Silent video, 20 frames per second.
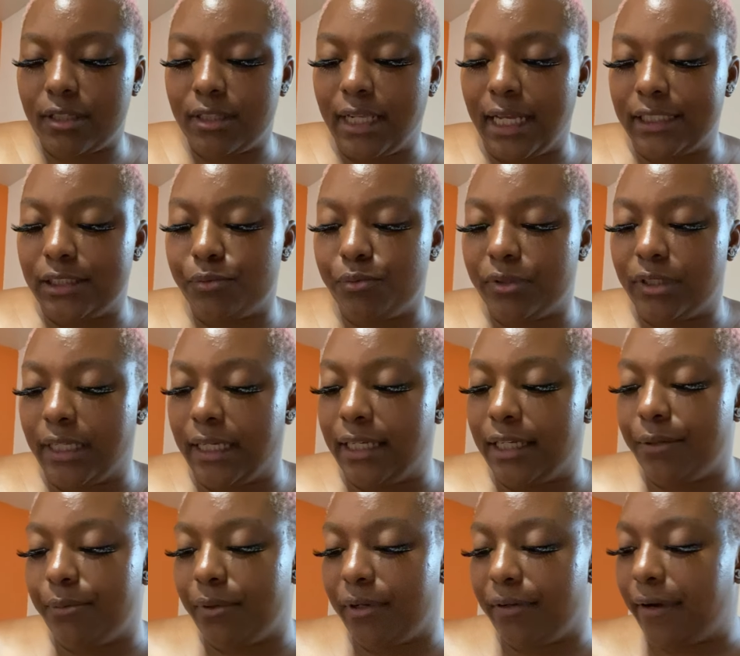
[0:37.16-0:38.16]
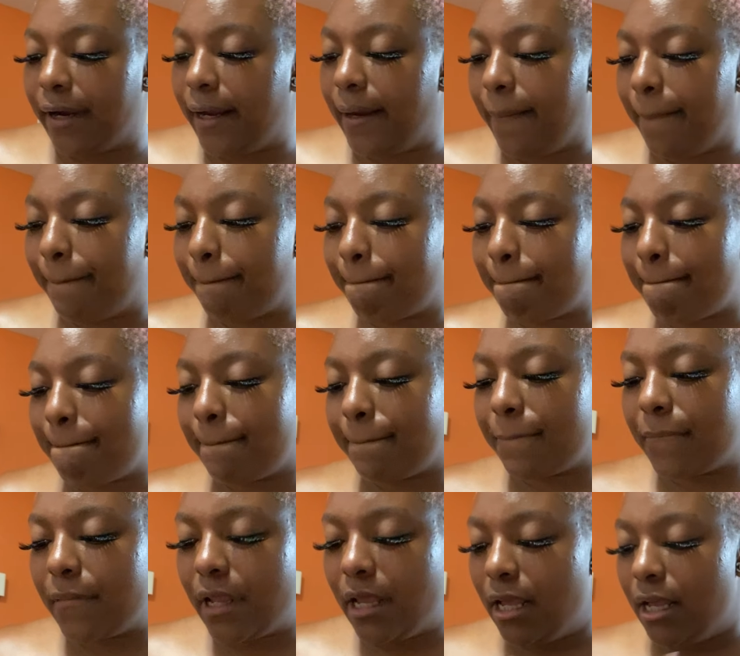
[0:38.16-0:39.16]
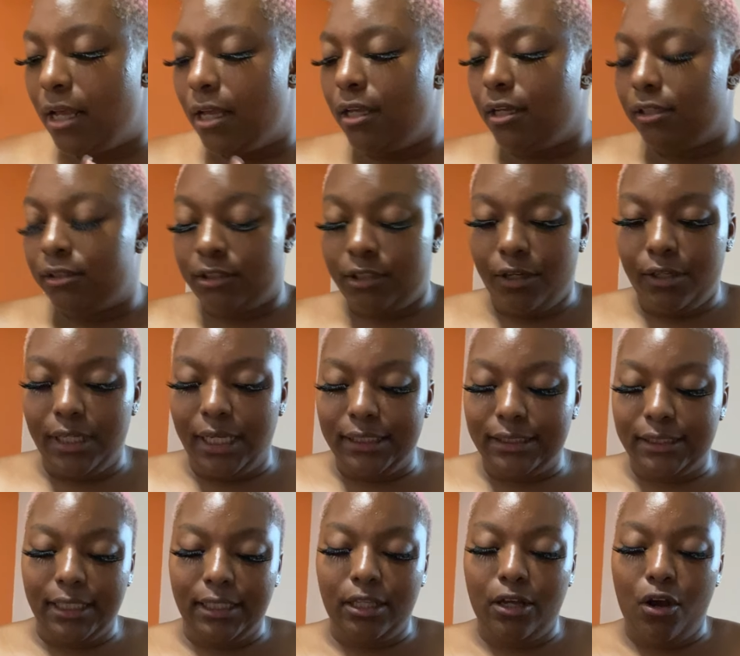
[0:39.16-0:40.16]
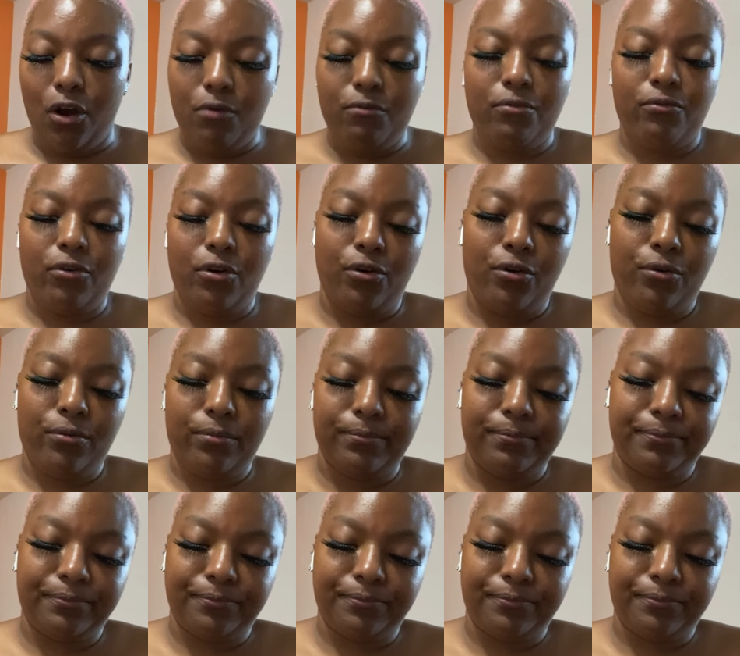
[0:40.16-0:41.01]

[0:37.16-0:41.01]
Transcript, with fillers: that's with anyone, right? So let's get the overall.